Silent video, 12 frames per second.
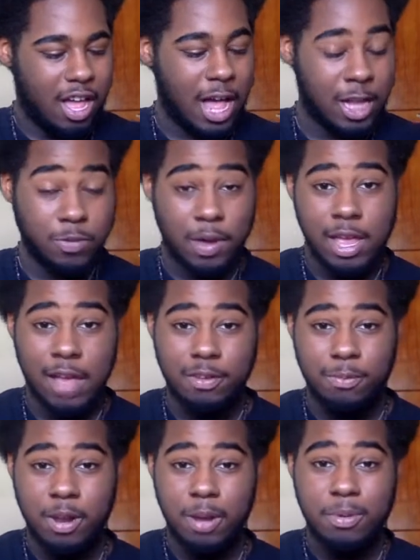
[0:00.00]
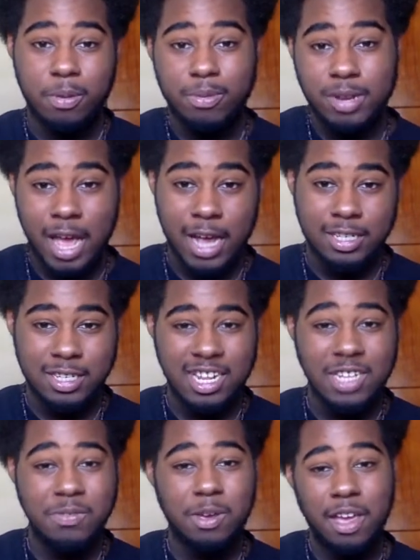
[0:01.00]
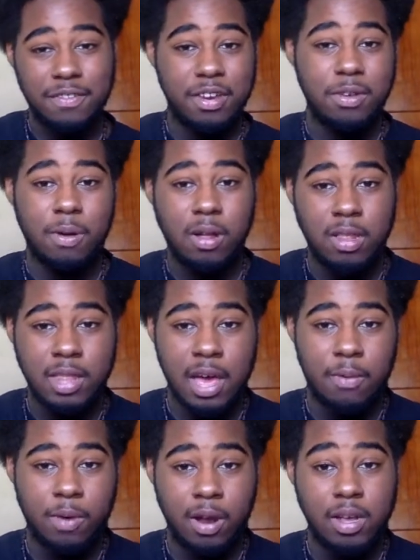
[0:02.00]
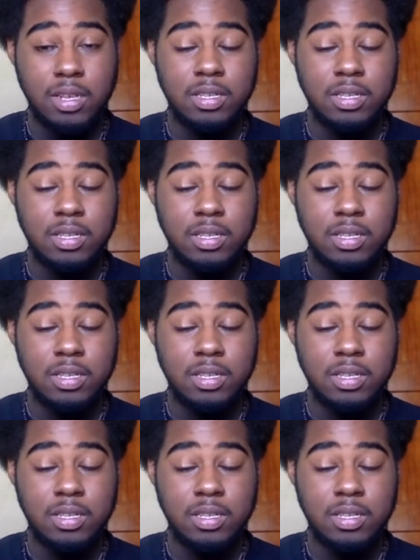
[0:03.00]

That's why you have to put up your protection. That's why you have to do all of that work.